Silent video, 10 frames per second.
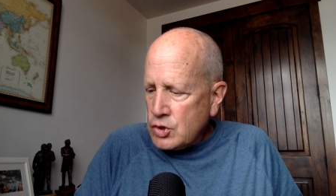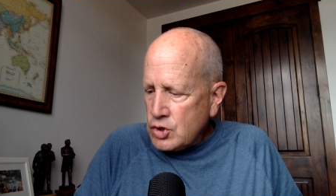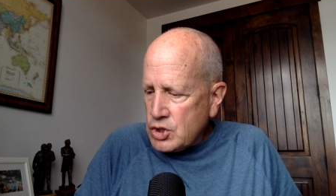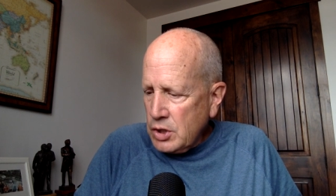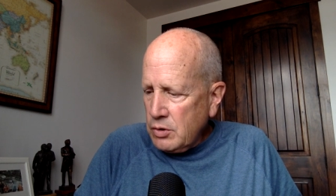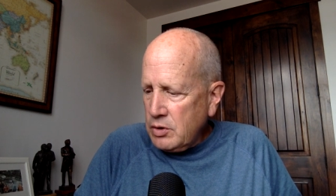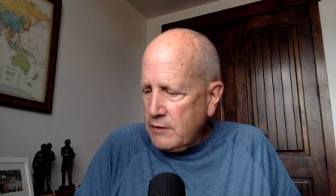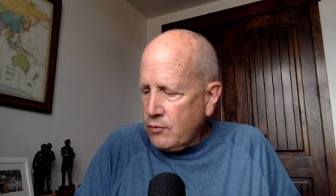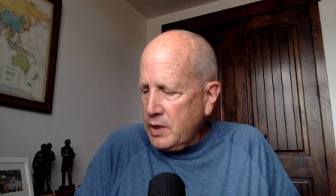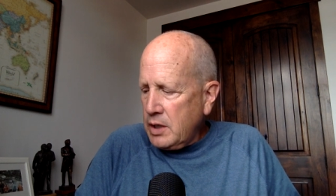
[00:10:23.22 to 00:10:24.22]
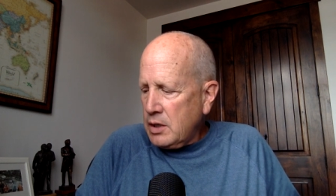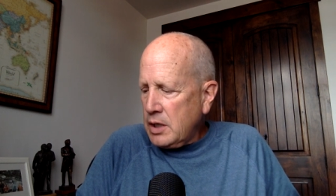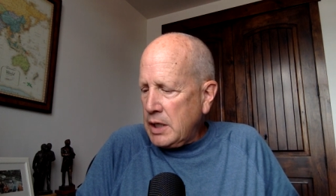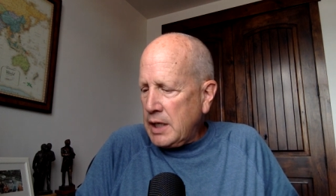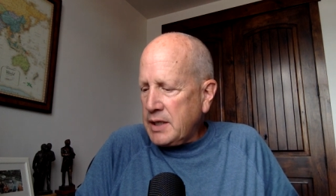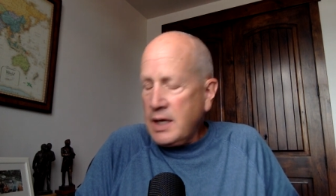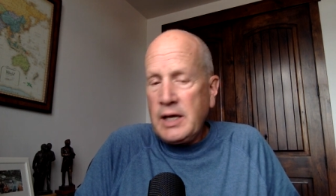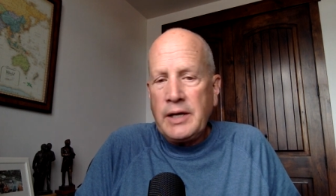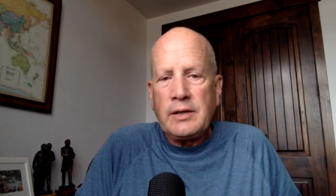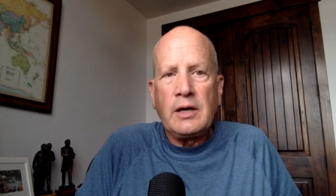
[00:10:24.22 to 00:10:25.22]
So if we
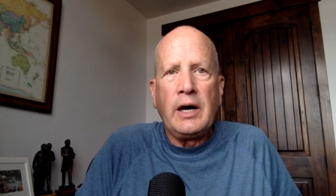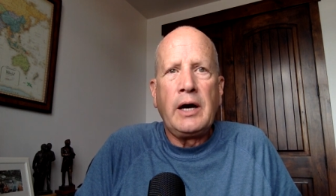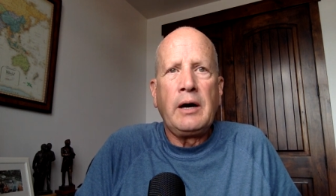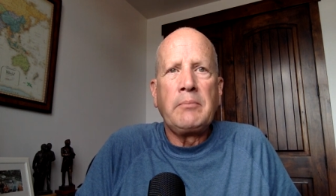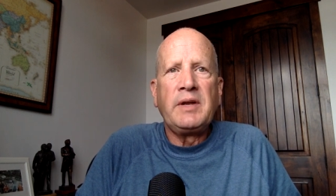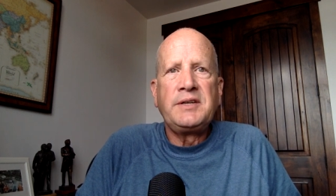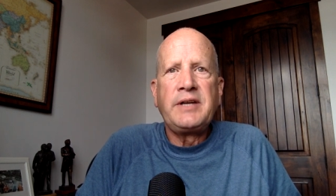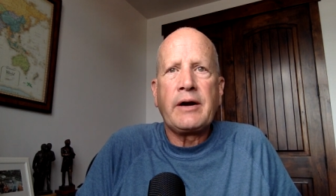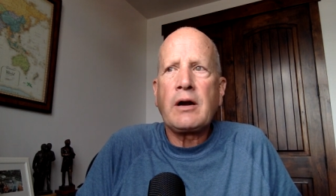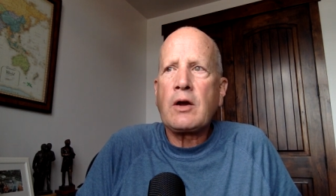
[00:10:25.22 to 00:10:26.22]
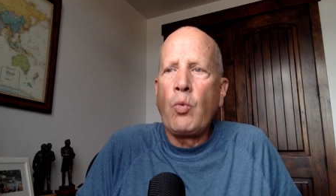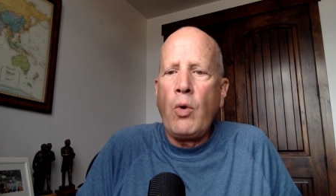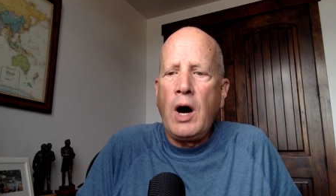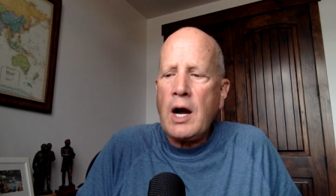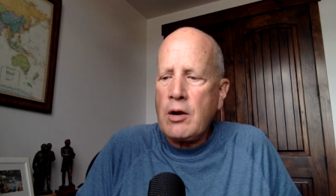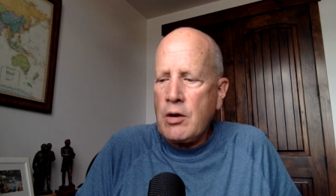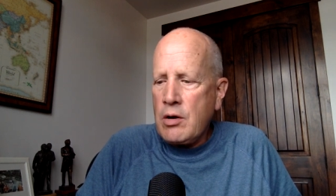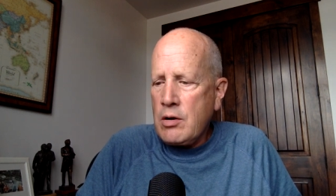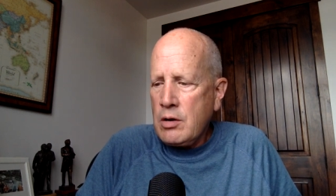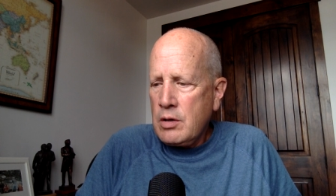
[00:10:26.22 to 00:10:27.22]
again, um, Derek
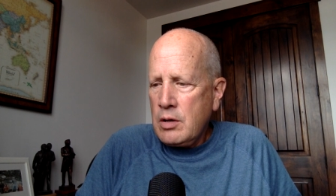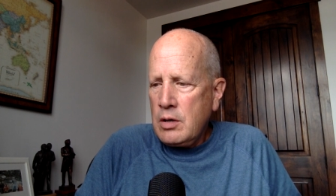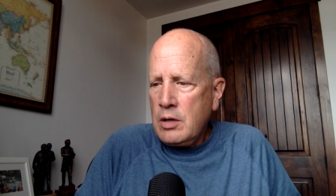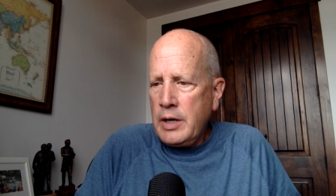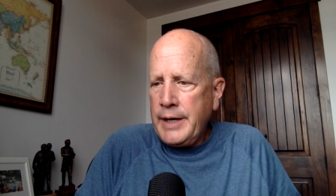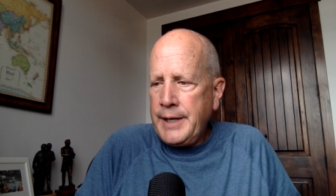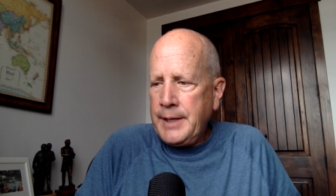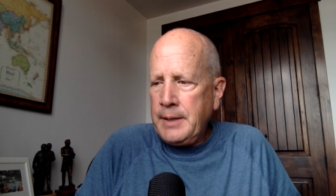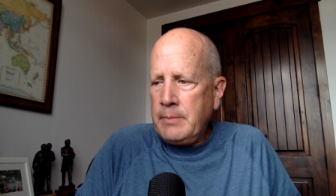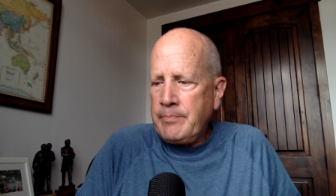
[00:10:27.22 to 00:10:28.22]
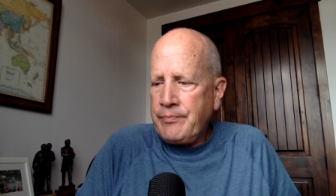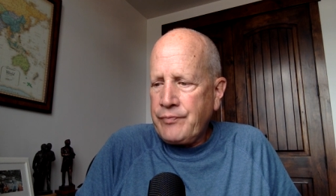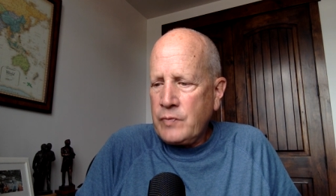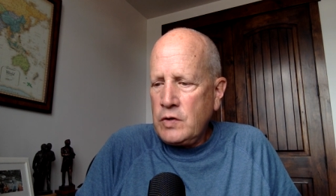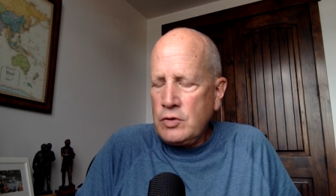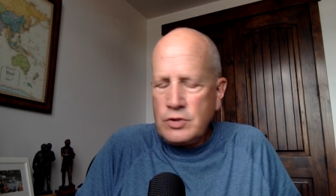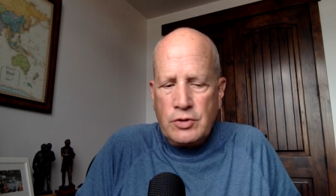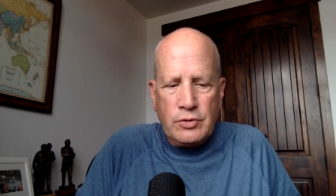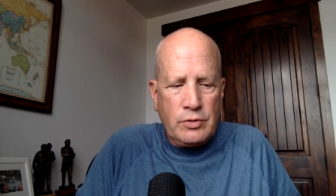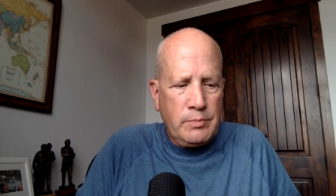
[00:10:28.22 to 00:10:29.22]
Walker. Um,
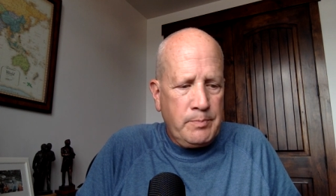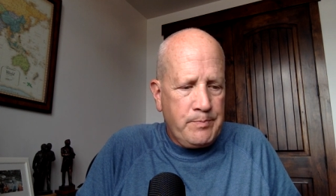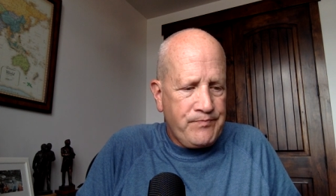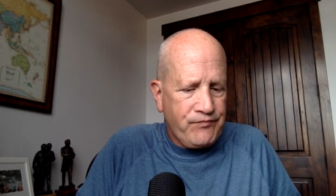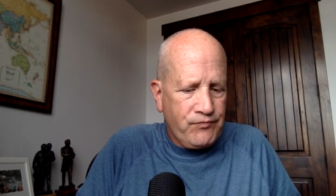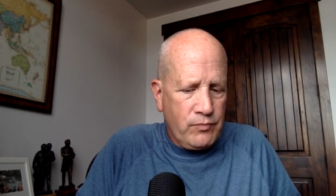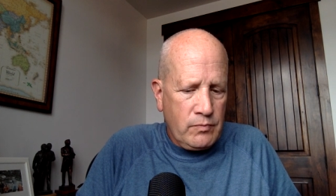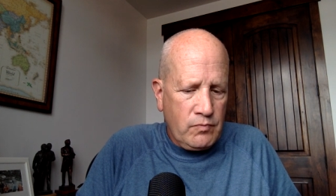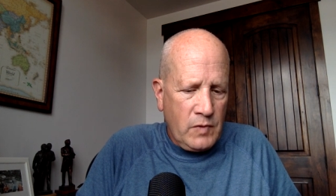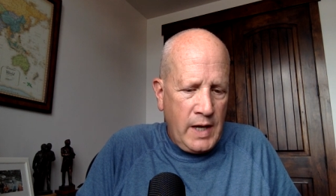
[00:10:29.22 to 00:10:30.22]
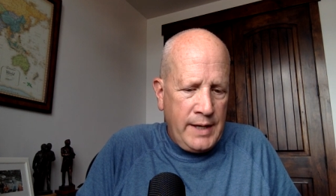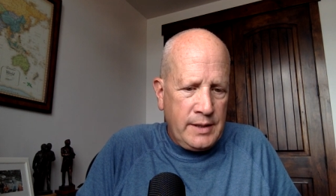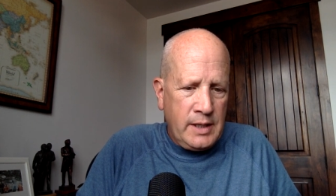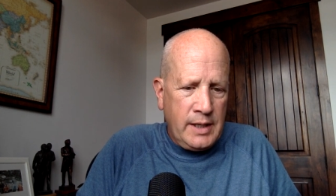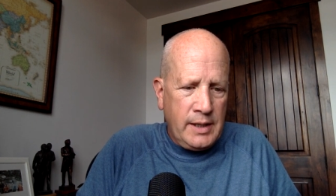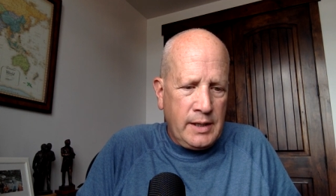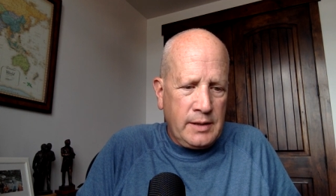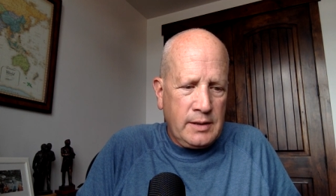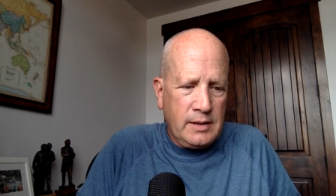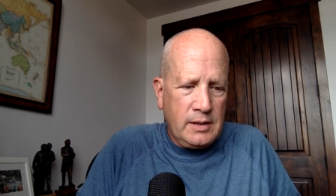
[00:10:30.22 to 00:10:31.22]
YouTube, and
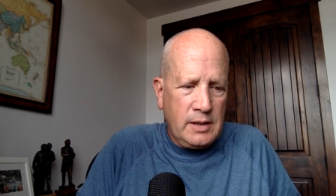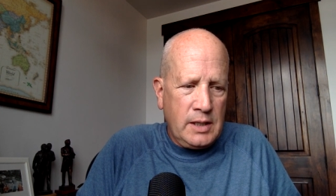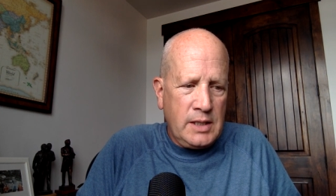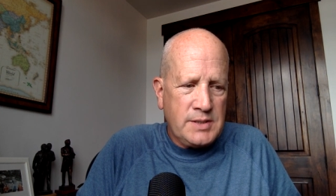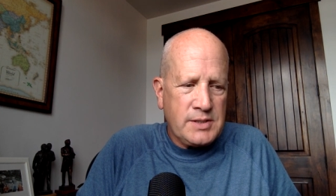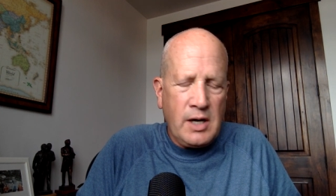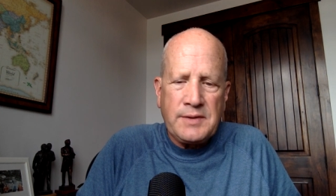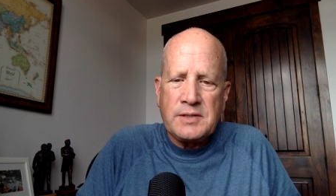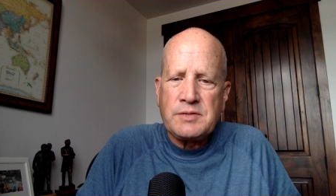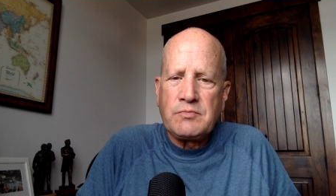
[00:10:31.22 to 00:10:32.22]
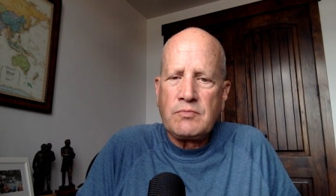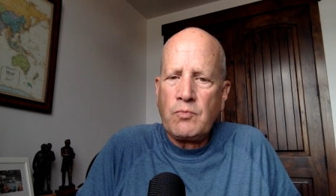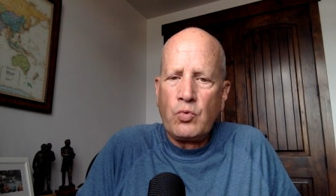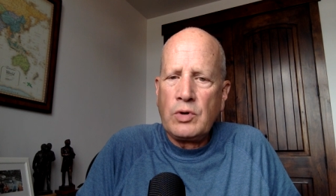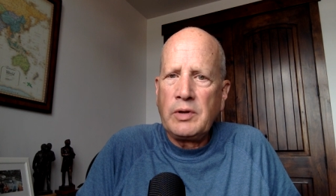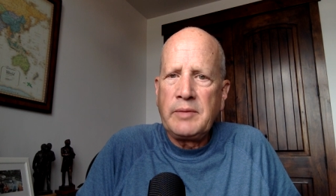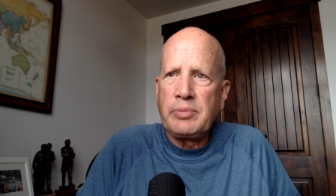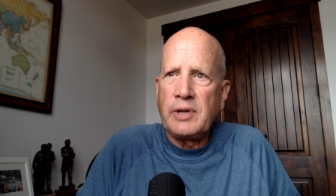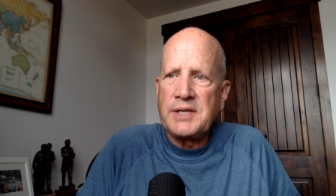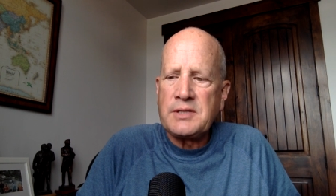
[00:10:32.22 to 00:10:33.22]
and he's got this really
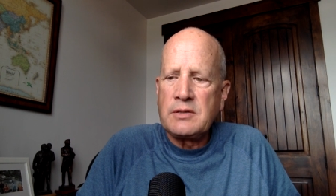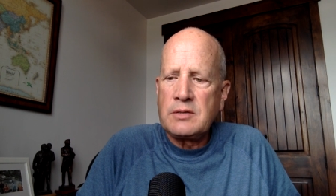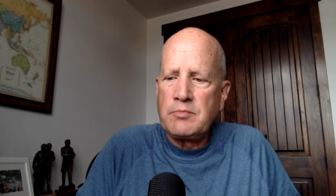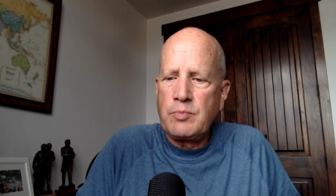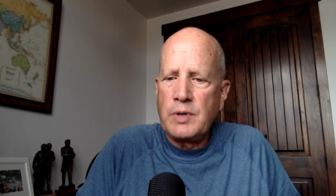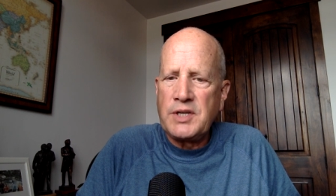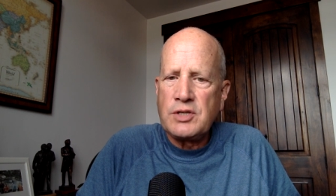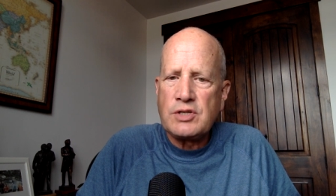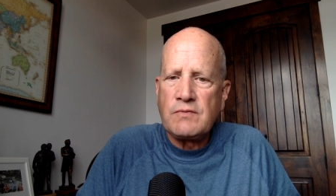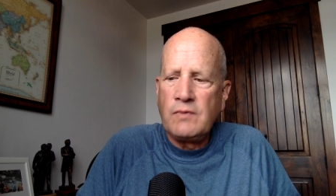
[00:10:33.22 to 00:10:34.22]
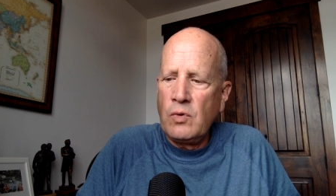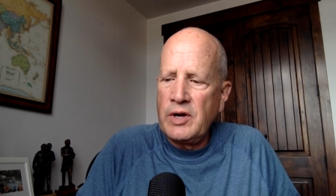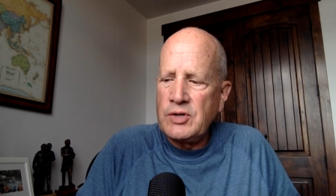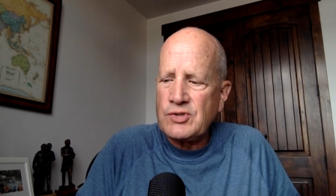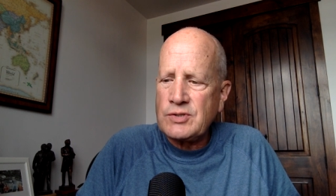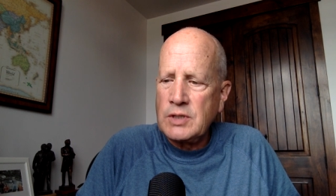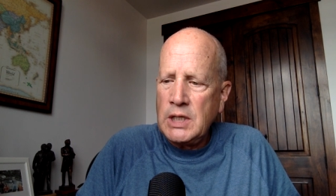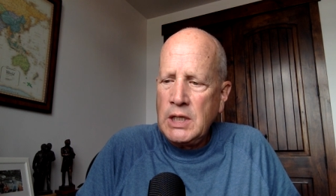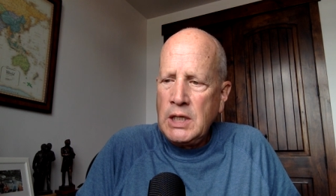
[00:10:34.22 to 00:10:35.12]
pleasant British voice,